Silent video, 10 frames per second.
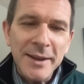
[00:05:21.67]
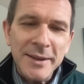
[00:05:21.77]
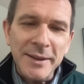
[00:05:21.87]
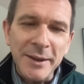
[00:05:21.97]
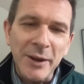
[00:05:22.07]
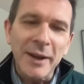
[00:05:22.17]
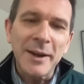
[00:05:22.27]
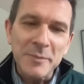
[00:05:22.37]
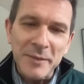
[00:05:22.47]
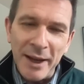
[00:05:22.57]
So then you
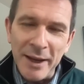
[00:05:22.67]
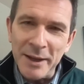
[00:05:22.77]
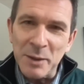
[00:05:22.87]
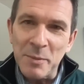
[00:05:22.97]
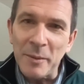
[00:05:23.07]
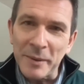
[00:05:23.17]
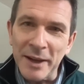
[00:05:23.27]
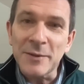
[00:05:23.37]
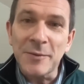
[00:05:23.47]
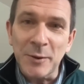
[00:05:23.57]
get the A&E department
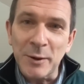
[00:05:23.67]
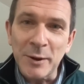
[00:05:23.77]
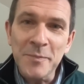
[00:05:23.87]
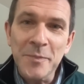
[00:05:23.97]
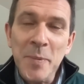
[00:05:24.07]
gets full.